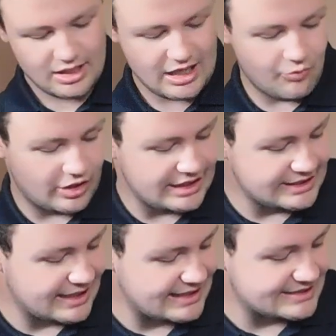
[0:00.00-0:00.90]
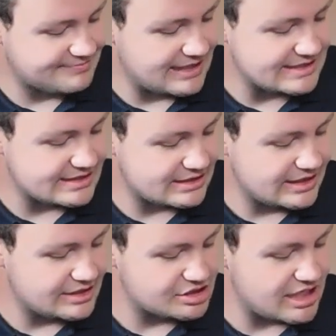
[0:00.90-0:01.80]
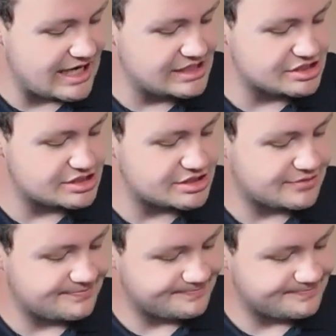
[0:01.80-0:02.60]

And what it does, it basically changes